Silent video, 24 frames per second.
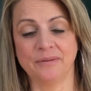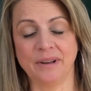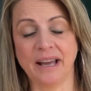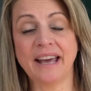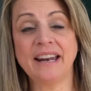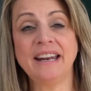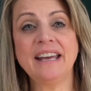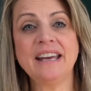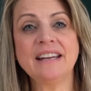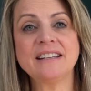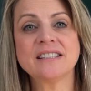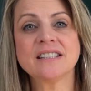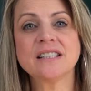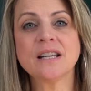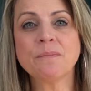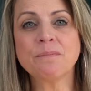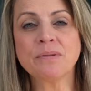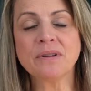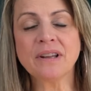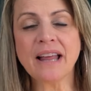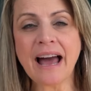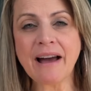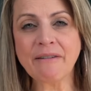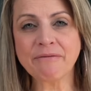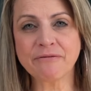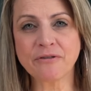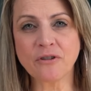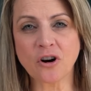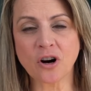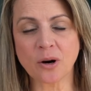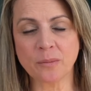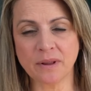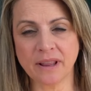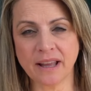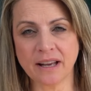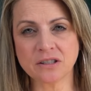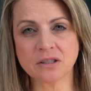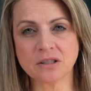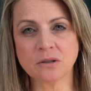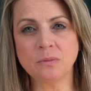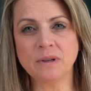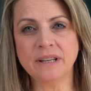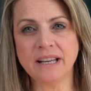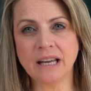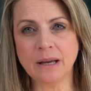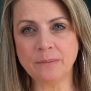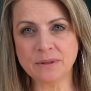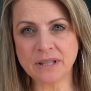And it's the platform. And that's what
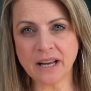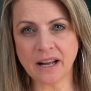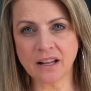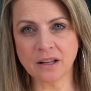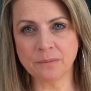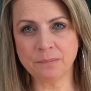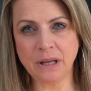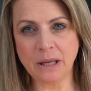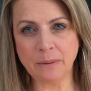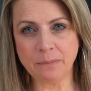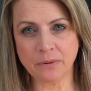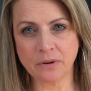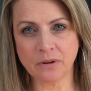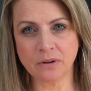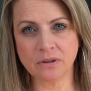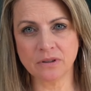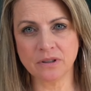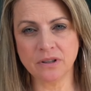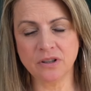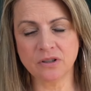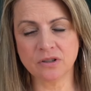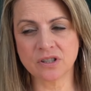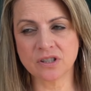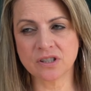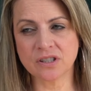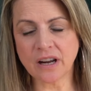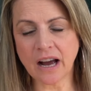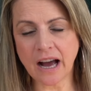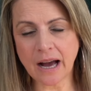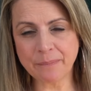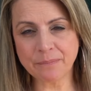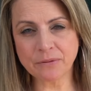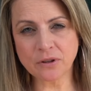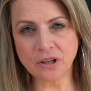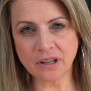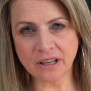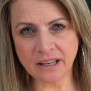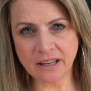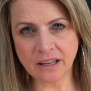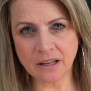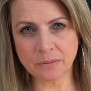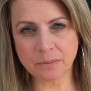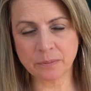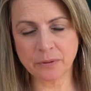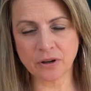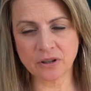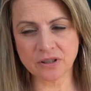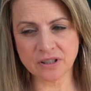we keep telling people. You stop looking
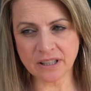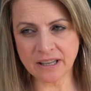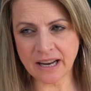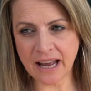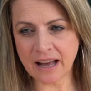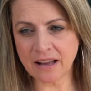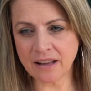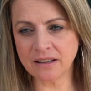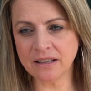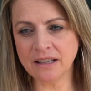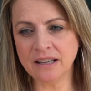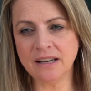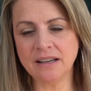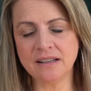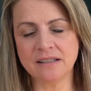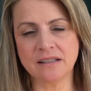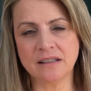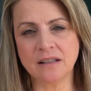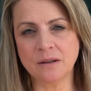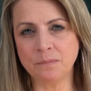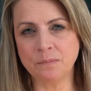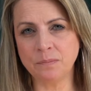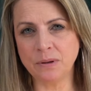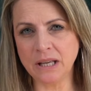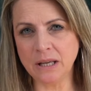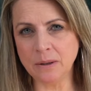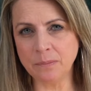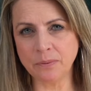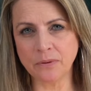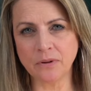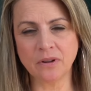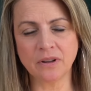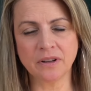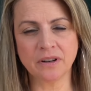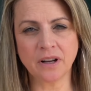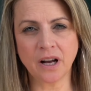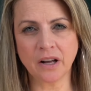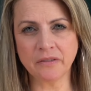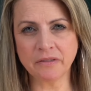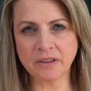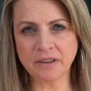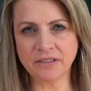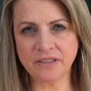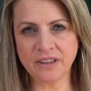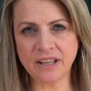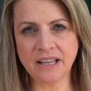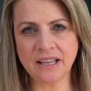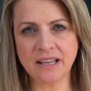at the personalities and the people and all the
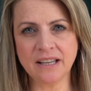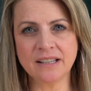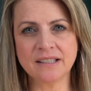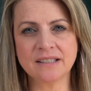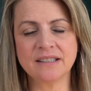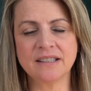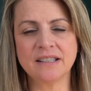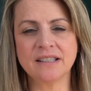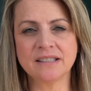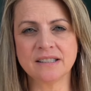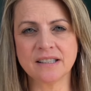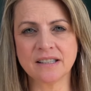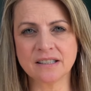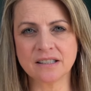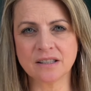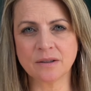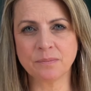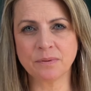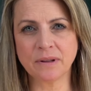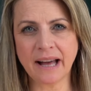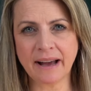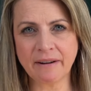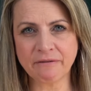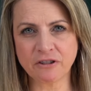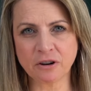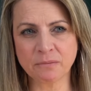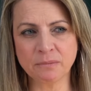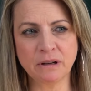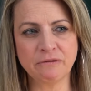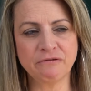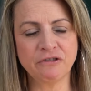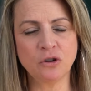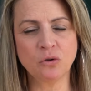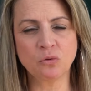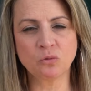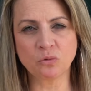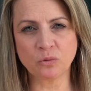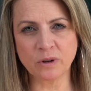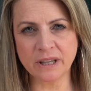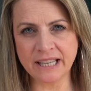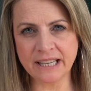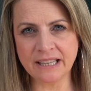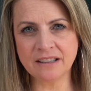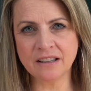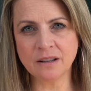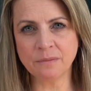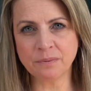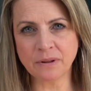things. This is the platform. If you
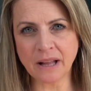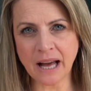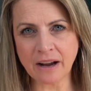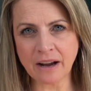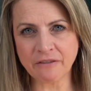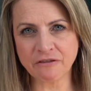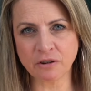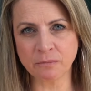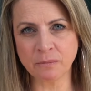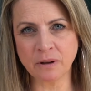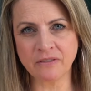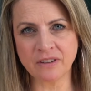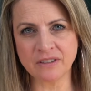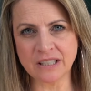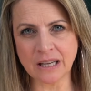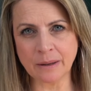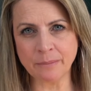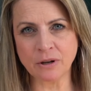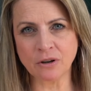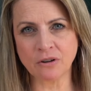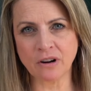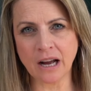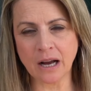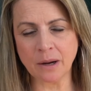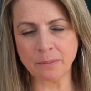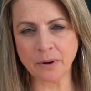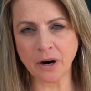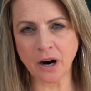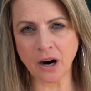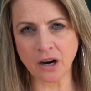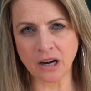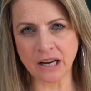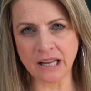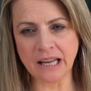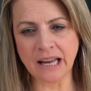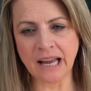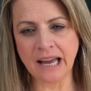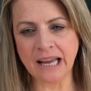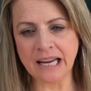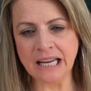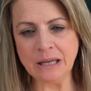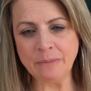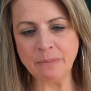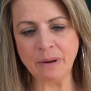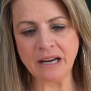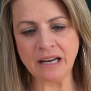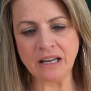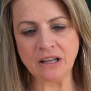read the platform of the Democrat Party,
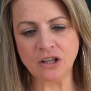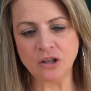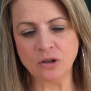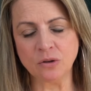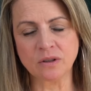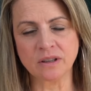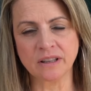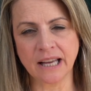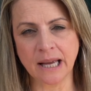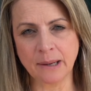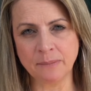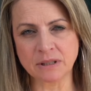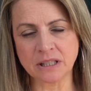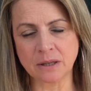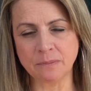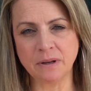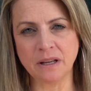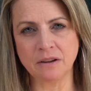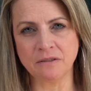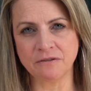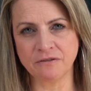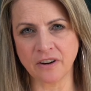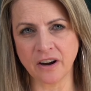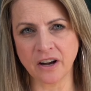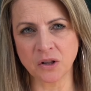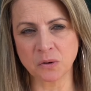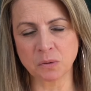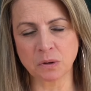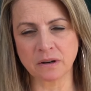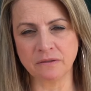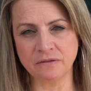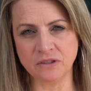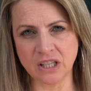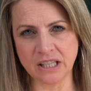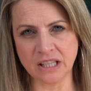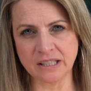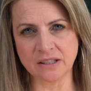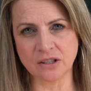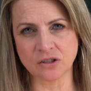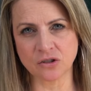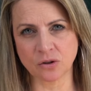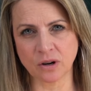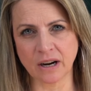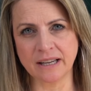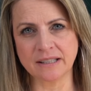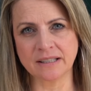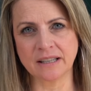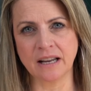anybody who claims to be a follower of Jesus
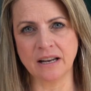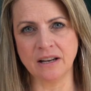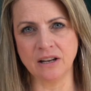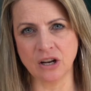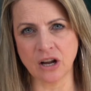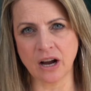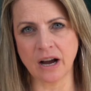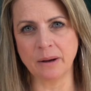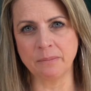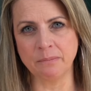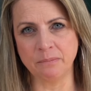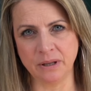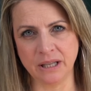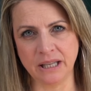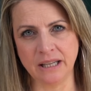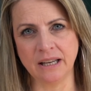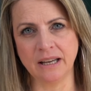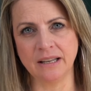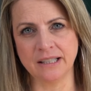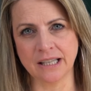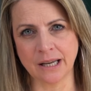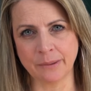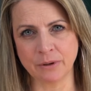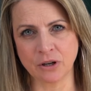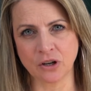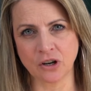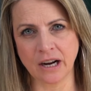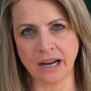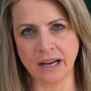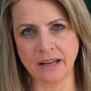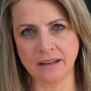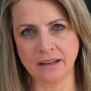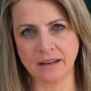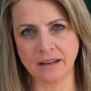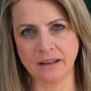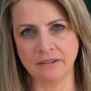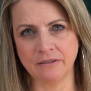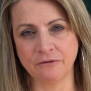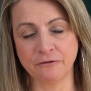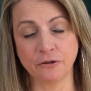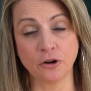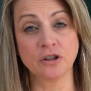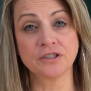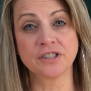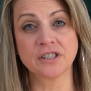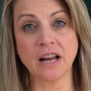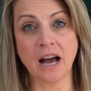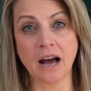Christ cannot be a Democrat.
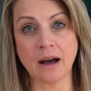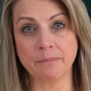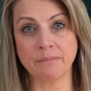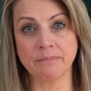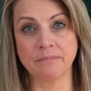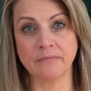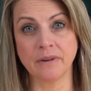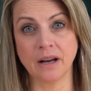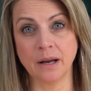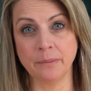Full stop.